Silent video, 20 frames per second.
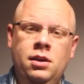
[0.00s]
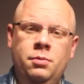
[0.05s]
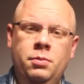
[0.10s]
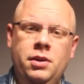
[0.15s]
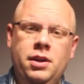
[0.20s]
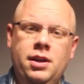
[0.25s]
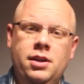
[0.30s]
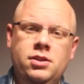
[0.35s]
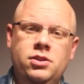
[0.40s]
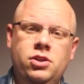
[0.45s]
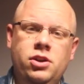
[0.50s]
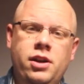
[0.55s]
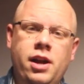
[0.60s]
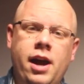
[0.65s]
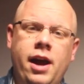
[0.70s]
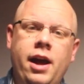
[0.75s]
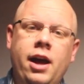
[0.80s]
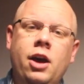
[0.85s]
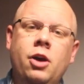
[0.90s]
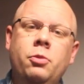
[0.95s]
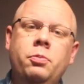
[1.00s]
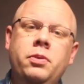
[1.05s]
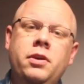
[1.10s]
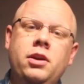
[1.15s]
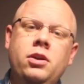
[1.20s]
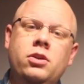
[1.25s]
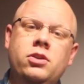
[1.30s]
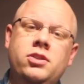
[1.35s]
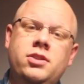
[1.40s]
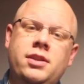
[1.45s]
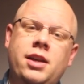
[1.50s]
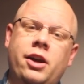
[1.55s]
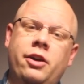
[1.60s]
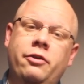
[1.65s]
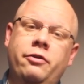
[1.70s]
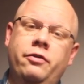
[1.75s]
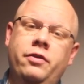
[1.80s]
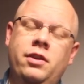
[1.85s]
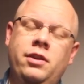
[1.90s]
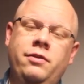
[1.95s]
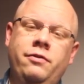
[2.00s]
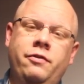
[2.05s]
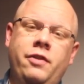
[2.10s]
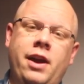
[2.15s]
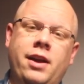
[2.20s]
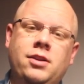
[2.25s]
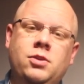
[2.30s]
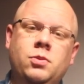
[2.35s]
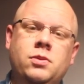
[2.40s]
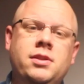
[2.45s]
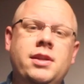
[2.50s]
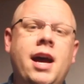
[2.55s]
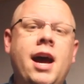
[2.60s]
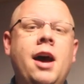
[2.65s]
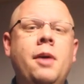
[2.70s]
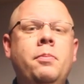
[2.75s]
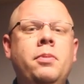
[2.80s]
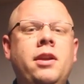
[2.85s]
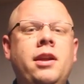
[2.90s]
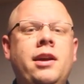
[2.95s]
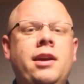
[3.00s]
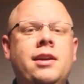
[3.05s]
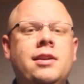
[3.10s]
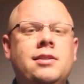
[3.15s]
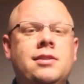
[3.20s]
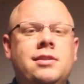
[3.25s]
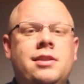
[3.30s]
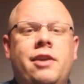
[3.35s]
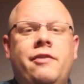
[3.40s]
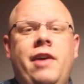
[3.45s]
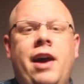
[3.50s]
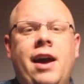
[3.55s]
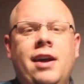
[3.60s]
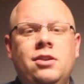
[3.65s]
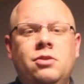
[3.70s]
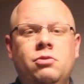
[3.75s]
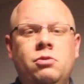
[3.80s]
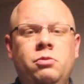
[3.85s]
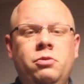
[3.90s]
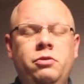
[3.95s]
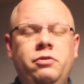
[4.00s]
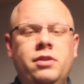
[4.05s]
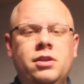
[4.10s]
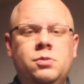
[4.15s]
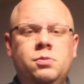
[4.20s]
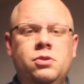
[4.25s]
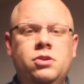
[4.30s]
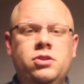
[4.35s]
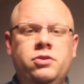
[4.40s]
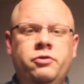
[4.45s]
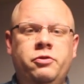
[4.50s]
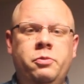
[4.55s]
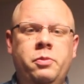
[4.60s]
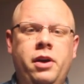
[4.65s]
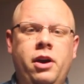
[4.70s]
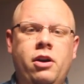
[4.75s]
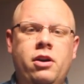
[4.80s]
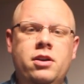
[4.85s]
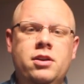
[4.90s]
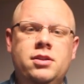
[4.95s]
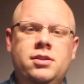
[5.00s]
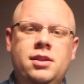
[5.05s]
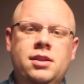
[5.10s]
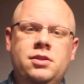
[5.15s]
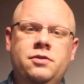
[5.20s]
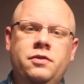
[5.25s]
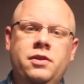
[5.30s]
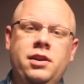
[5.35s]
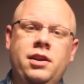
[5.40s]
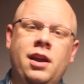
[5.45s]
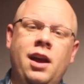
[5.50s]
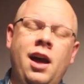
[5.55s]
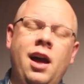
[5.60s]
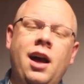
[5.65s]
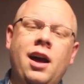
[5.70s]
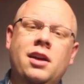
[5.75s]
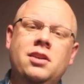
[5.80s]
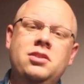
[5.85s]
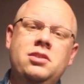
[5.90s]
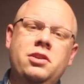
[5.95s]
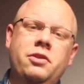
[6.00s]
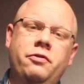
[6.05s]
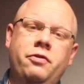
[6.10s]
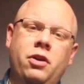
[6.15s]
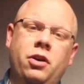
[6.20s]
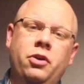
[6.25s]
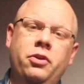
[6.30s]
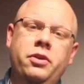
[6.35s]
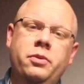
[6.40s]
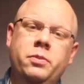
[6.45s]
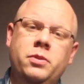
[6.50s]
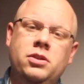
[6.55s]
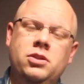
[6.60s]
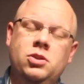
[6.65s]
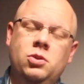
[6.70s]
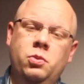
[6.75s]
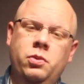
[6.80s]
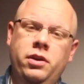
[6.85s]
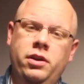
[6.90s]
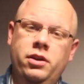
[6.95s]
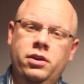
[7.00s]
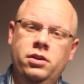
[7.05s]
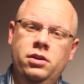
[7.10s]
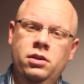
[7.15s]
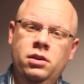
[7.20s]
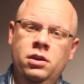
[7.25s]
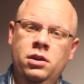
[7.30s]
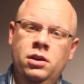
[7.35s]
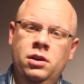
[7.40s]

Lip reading: Because you're not helping yourself. And in fact, what's happening is I've had to remove this person from my RSS feed. I'll still follow them on Twitter,